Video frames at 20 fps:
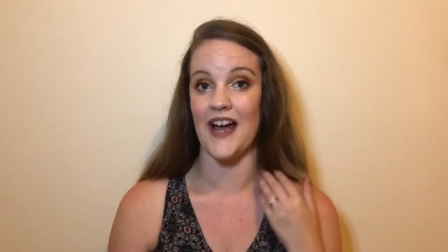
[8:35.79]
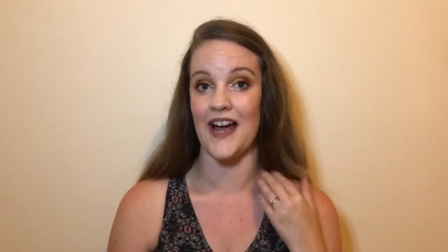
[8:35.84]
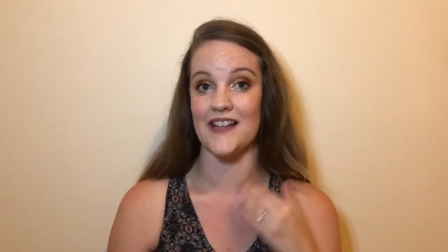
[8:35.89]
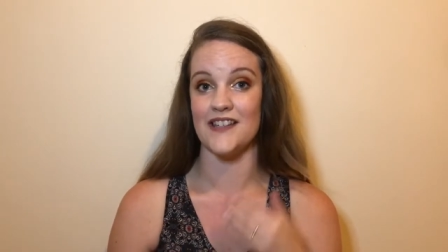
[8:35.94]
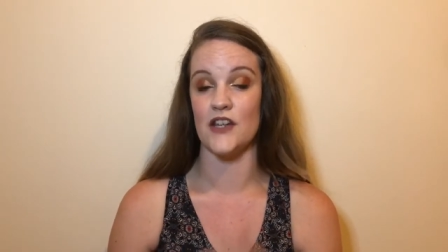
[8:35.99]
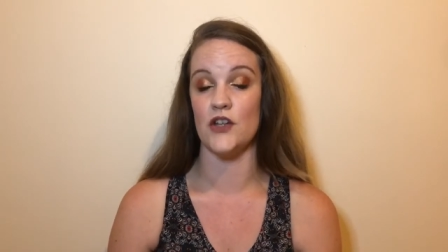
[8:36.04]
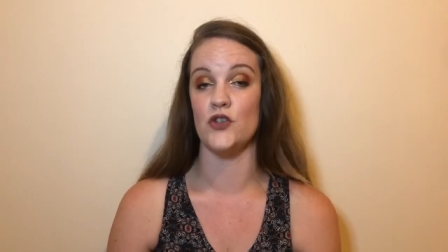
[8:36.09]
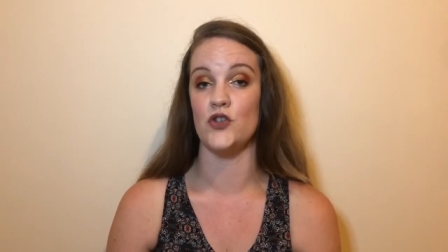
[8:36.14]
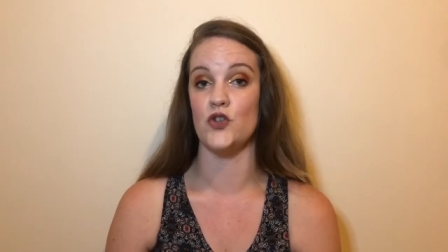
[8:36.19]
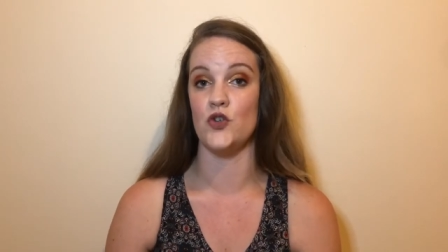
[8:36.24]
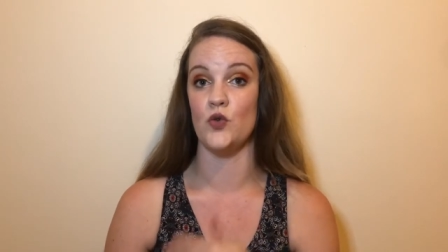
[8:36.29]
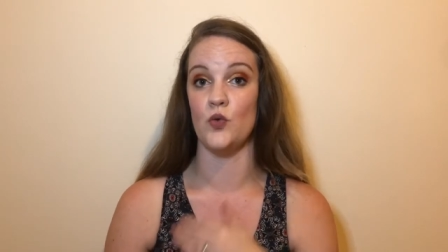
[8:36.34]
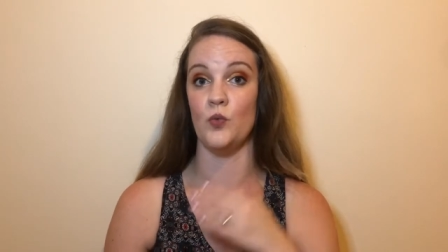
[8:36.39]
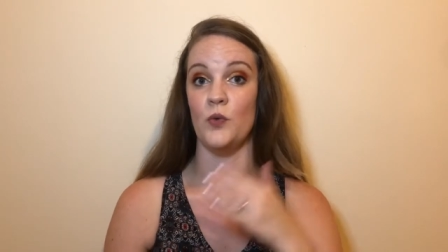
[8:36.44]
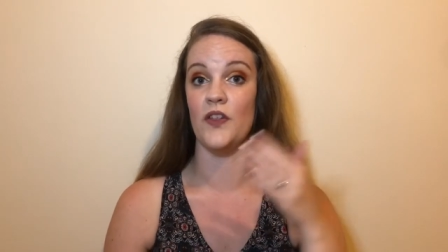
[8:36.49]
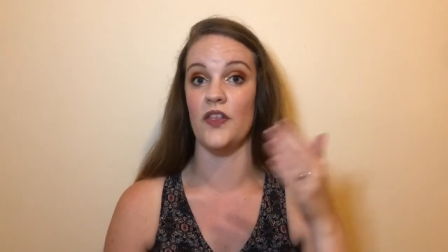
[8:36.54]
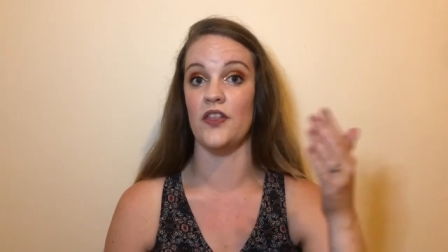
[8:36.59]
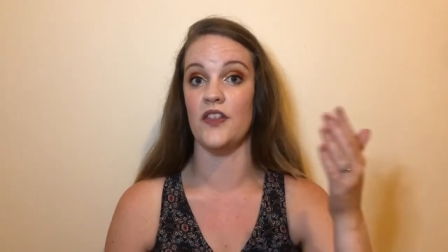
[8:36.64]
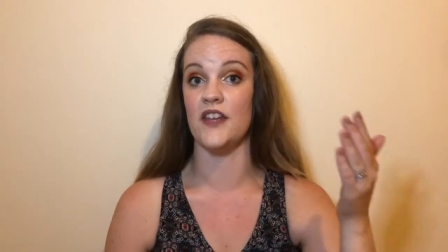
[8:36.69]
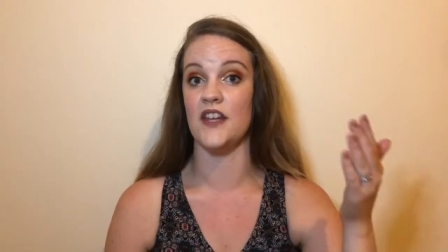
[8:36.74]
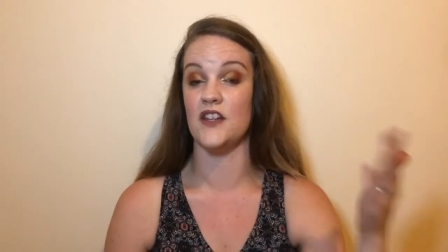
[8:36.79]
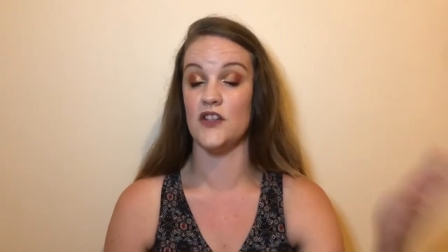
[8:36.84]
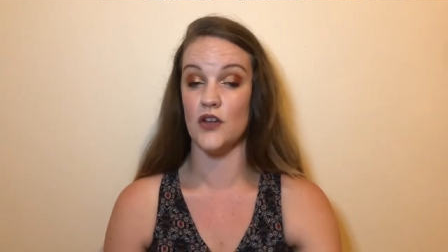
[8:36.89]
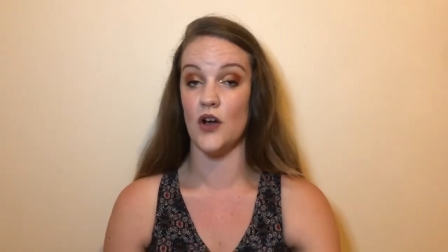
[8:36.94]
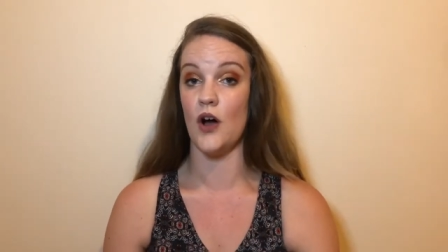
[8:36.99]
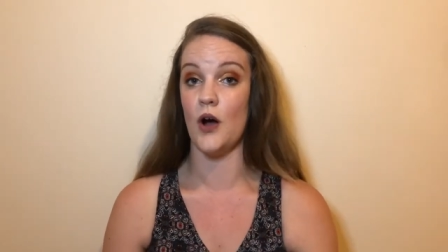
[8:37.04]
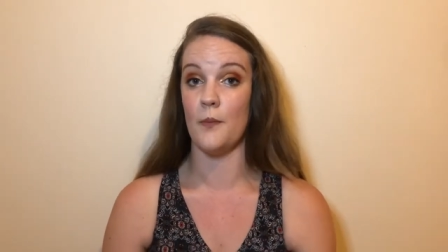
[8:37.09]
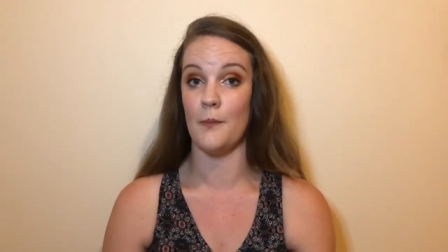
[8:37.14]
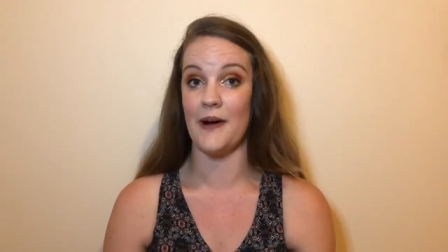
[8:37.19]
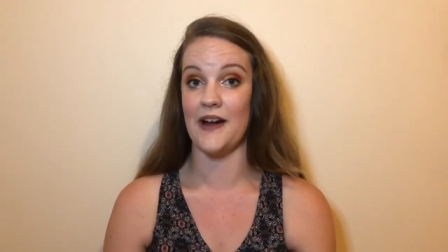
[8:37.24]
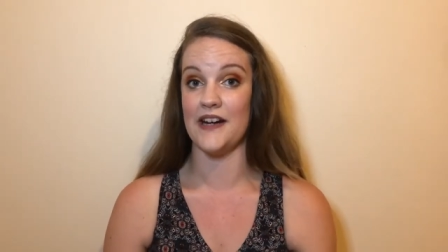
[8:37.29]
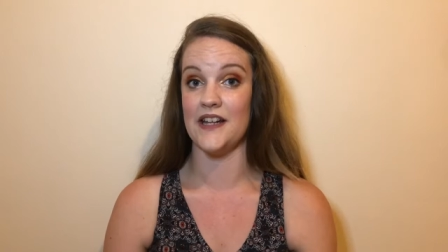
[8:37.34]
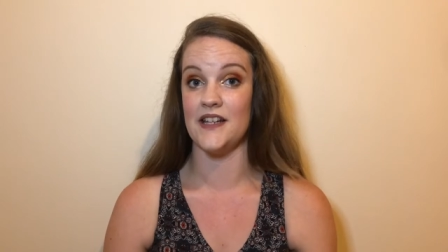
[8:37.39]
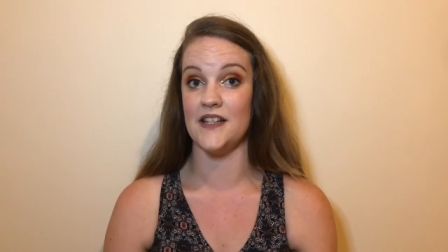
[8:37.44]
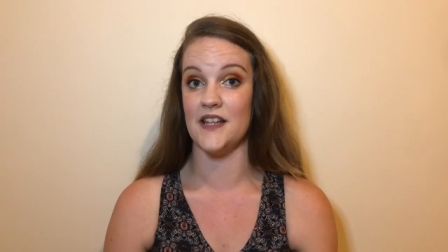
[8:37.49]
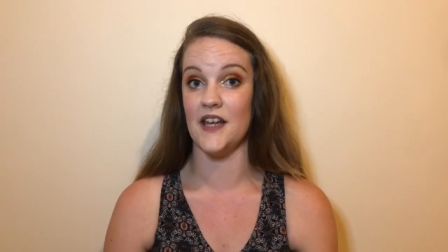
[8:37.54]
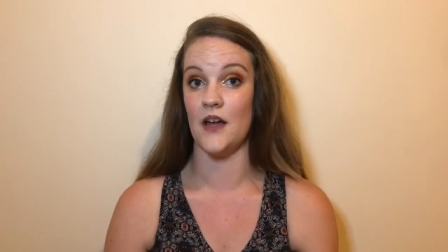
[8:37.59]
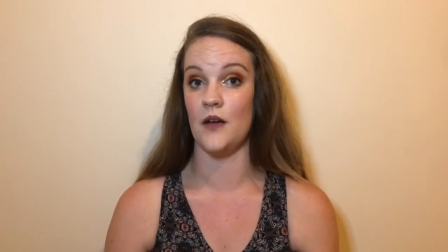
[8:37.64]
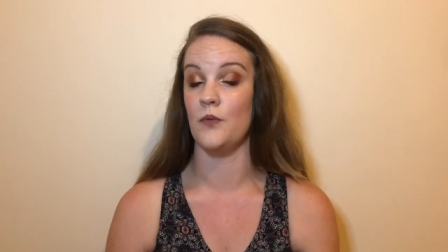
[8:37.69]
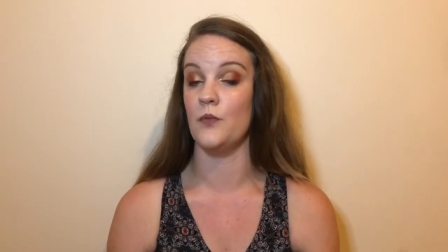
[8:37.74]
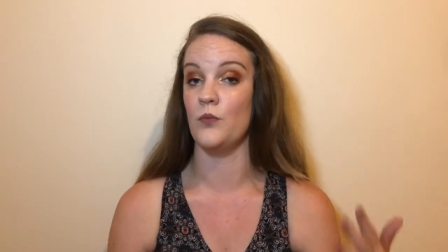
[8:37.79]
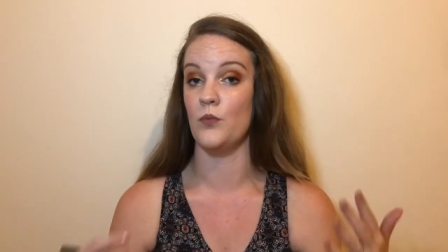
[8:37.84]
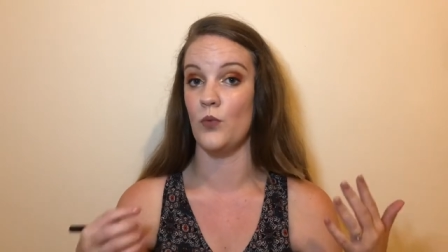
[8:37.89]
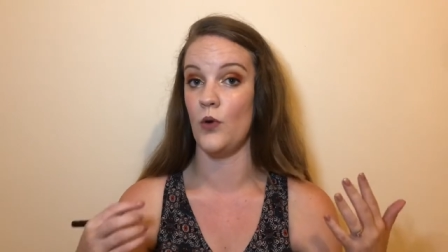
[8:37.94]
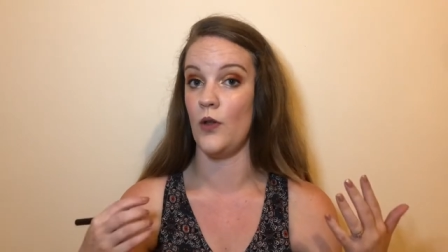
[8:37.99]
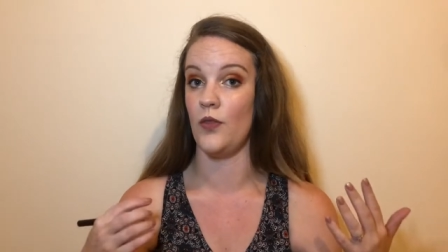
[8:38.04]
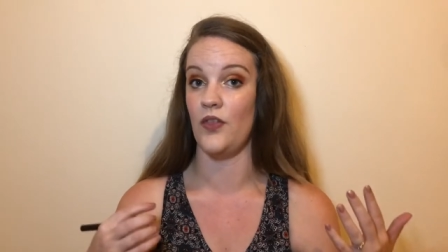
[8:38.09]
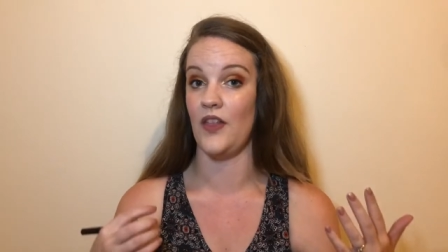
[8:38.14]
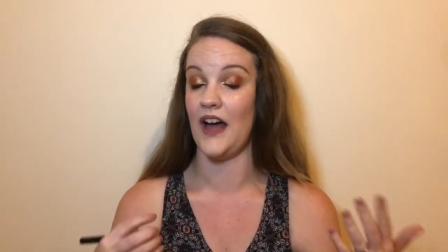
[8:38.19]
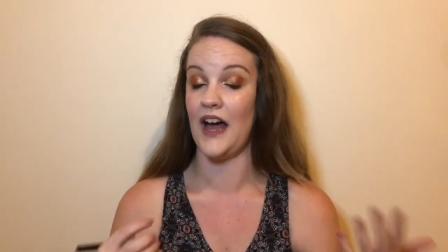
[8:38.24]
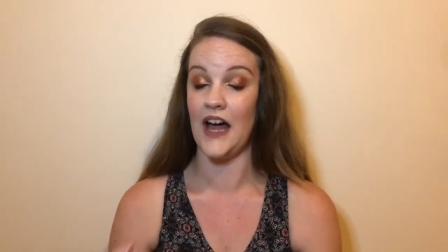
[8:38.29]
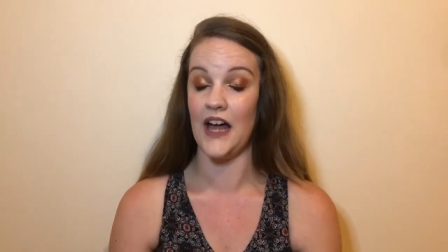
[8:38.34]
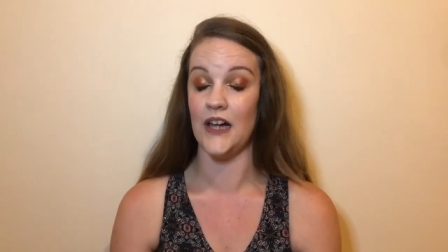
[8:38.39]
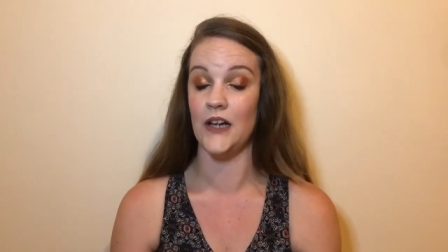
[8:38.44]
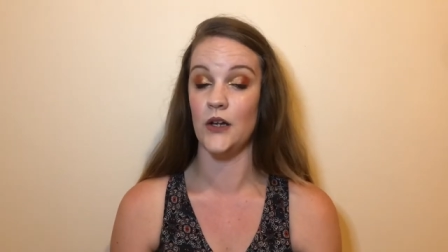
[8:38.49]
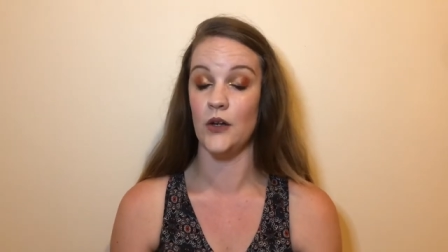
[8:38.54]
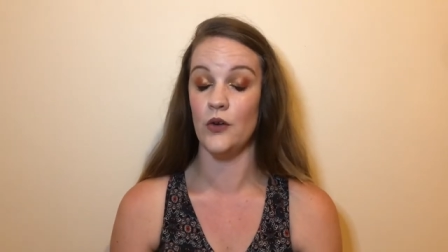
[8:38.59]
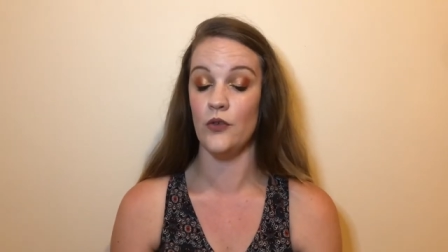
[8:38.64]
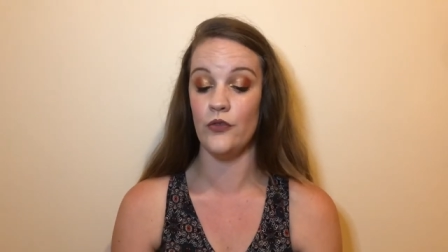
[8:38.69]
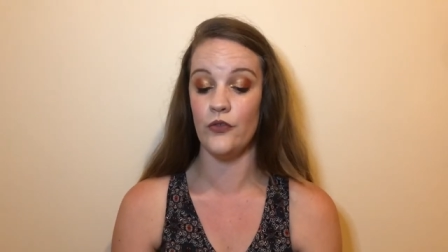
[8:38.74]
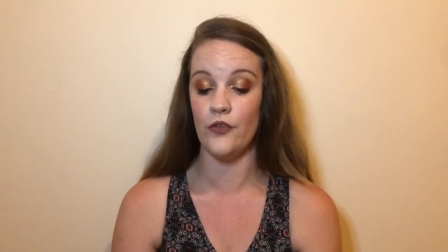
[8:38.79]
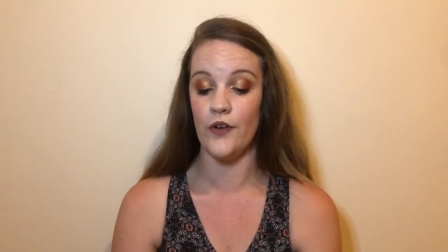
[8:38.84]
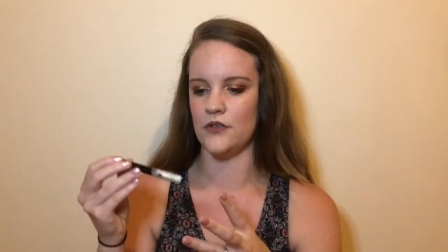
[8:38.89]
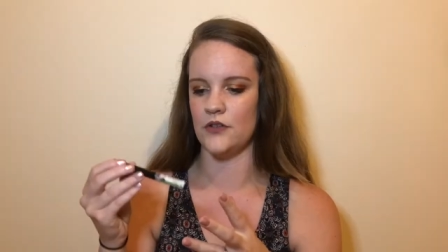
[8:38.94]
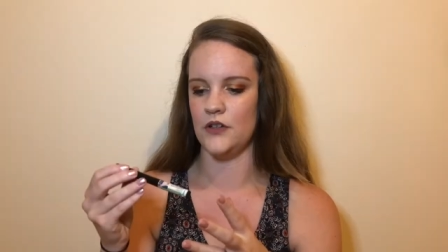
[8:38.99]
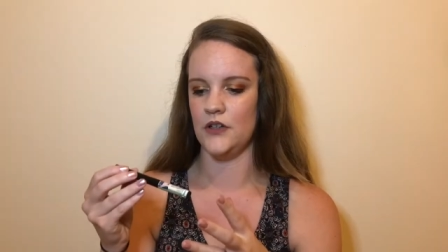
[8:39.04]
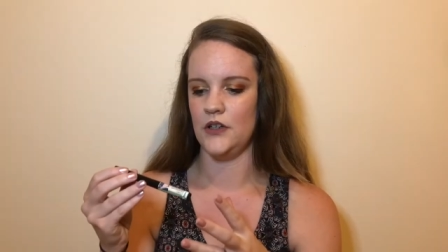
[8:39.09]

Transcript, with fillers: as I do with the Tarte Maneater one that I love.